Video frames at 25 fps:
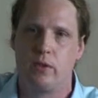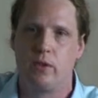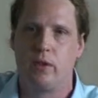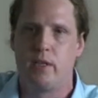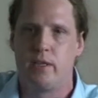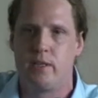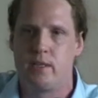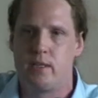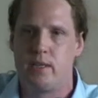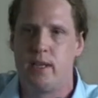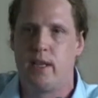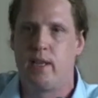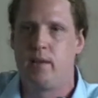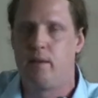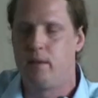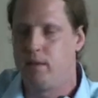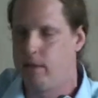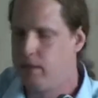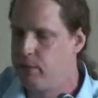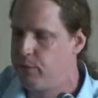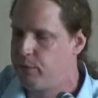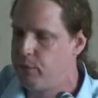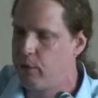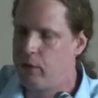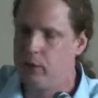So they stand
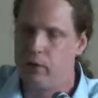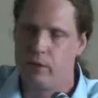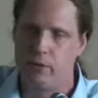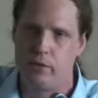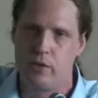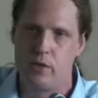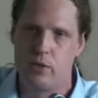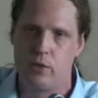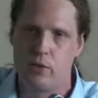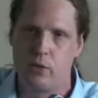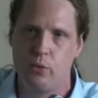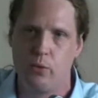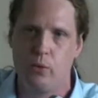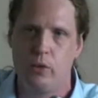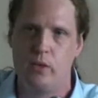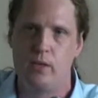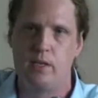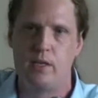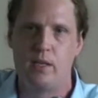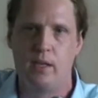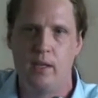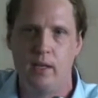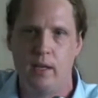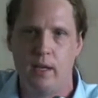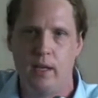in front of the
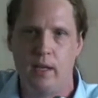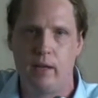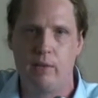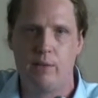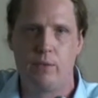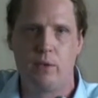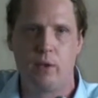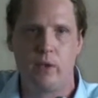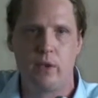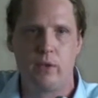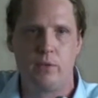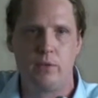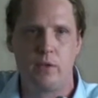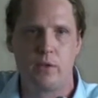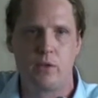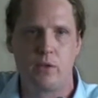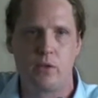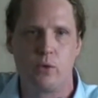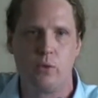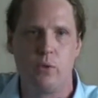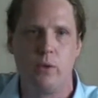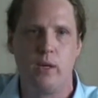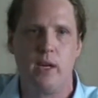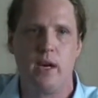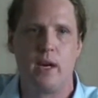schools, in front of the
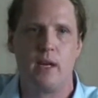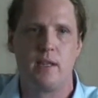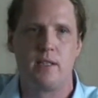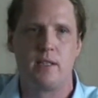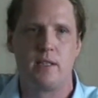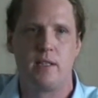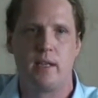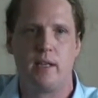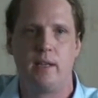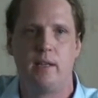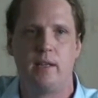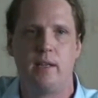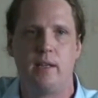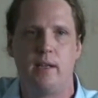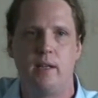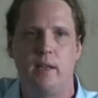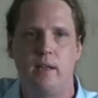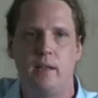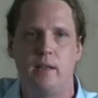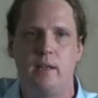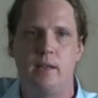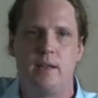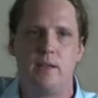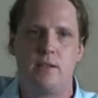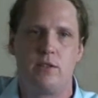schoolyards, and
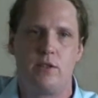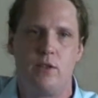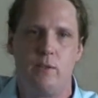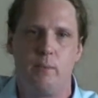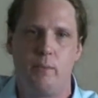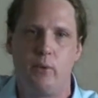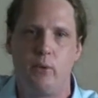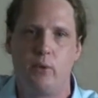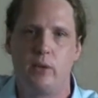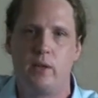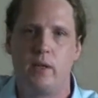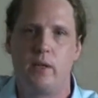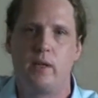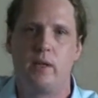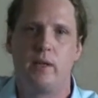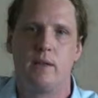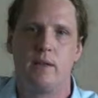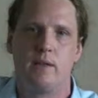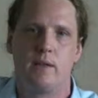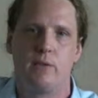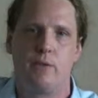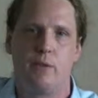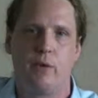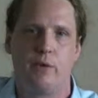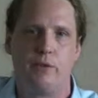distributing
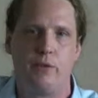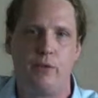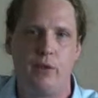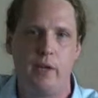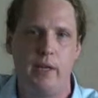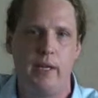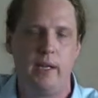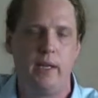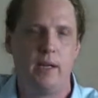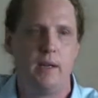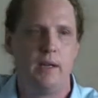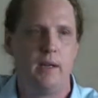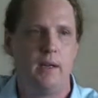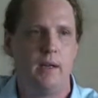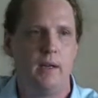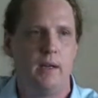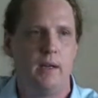this for free.